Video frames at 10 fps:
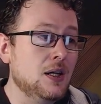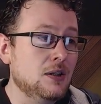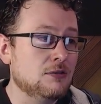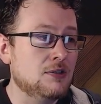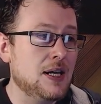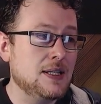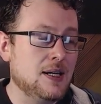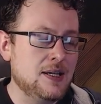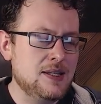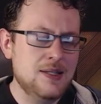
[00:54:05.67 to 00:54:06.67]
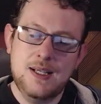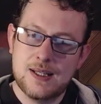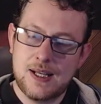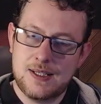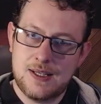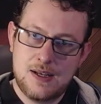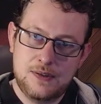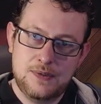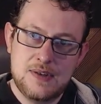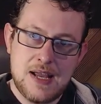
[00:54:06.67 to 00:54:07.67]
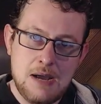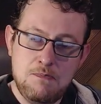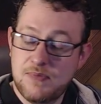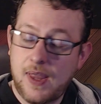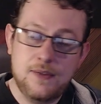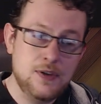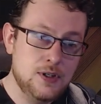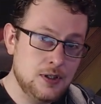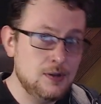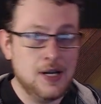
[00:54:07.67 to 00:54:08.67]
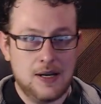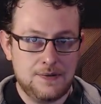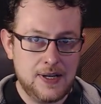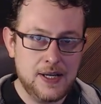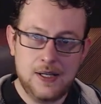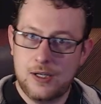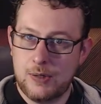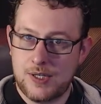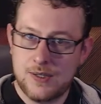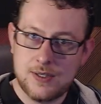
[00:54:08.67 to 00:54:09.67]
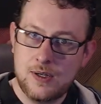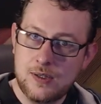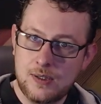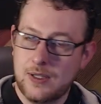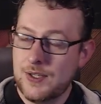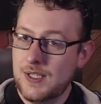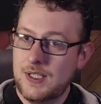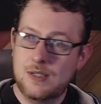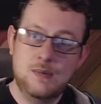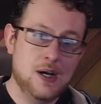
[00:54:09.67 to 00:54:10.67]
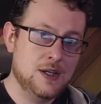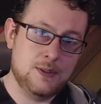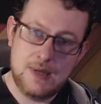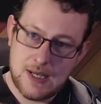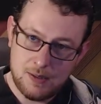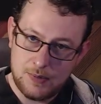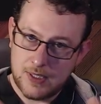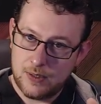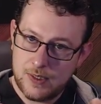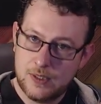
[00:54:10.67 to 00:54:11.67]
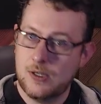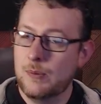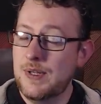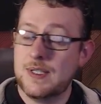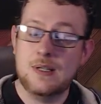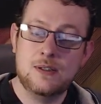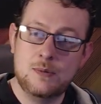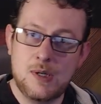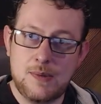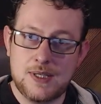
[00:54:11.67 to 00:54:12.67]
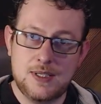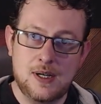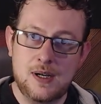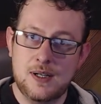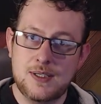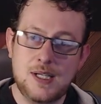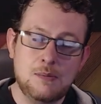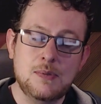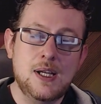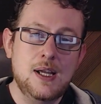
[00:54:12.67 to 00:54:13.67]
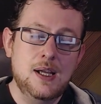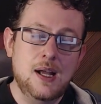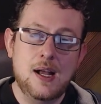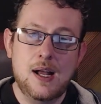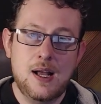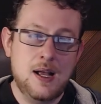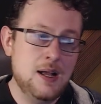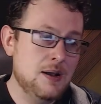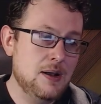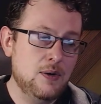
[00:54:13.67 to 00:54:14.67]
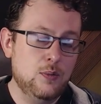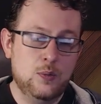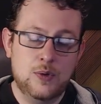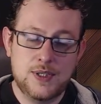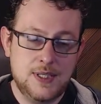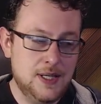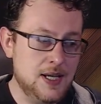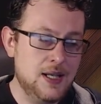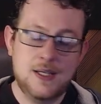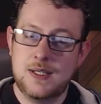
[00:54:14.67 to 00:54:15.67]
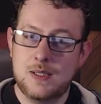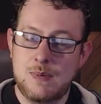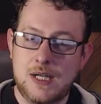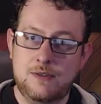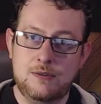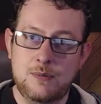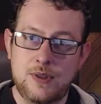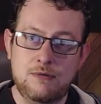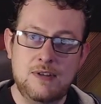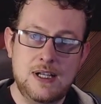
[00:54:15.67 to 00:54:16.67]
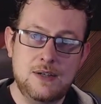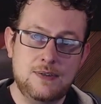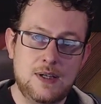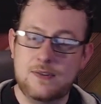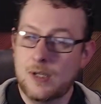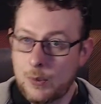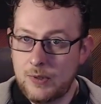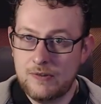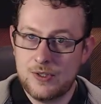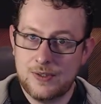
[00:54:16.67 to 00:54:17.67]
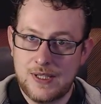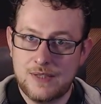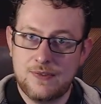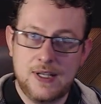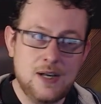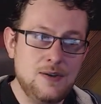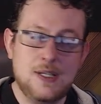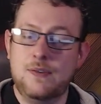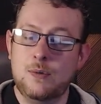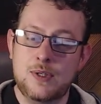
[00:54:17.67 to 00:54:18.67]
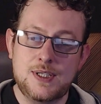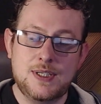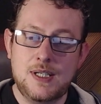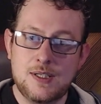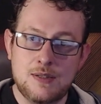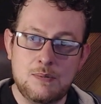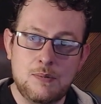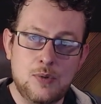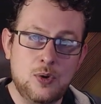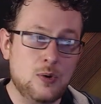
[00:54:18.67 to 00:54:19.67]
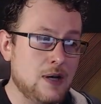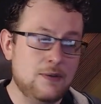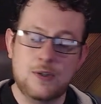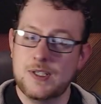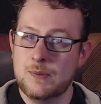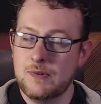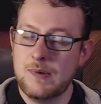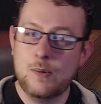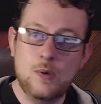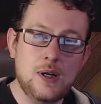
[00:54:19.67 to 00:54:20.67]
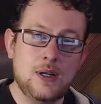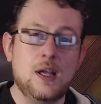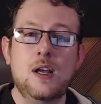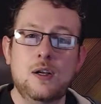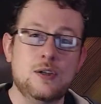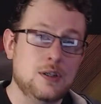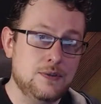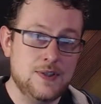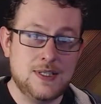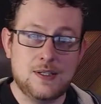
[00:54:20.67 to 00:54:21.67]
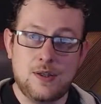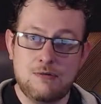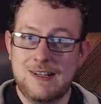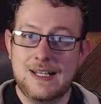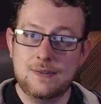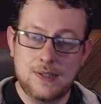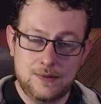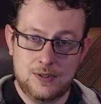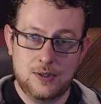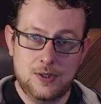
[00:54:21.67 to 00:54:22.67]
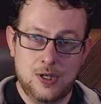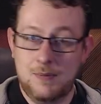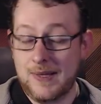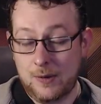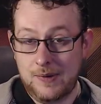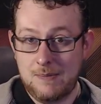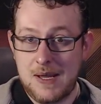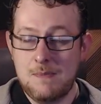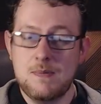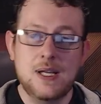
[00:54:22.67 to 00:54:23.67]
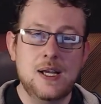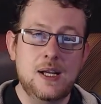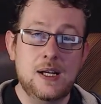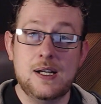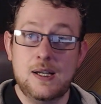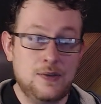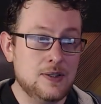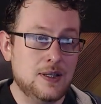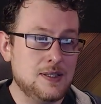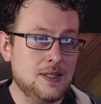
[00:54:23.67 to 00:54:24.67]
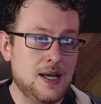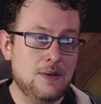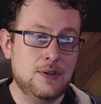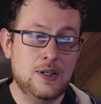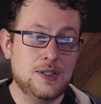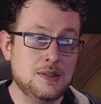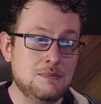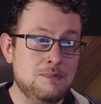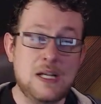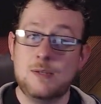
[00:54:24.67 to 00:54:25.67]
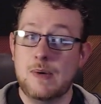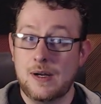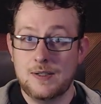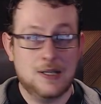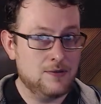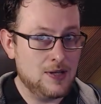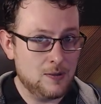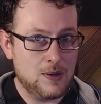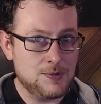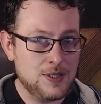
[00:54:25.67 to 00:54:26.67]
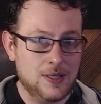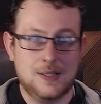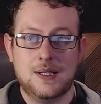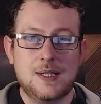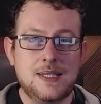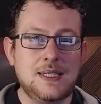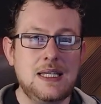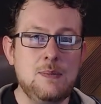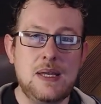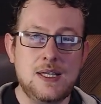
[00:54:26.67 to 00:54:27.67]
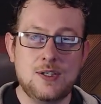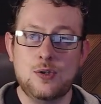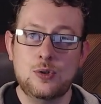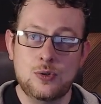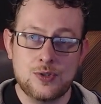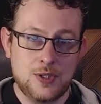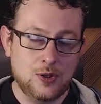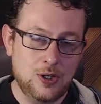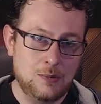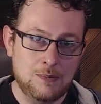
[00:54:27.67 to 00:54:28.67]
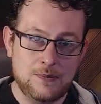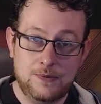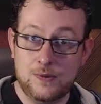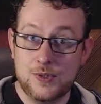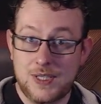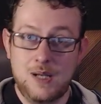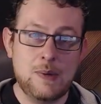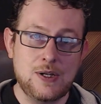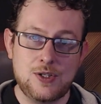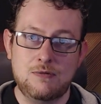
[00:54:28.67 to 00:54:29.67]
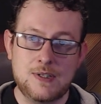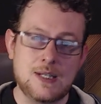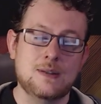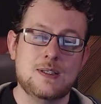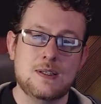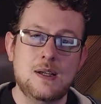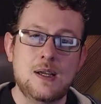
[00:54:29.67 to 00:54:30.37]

Right, I think that is enough for now. If you do have any questions on the cloth system, ask me down below in the comments and I'll do my best to answer. Once again, this is Mash from 3D Fluff. I hope you enjoyed these videos. If you want to see some more or have a look at some of my work, go visit 3dfluff.com. That will be me. If you'd like to have a look at some benchmarks, I have another website, cbscores.com, for Cinebench results.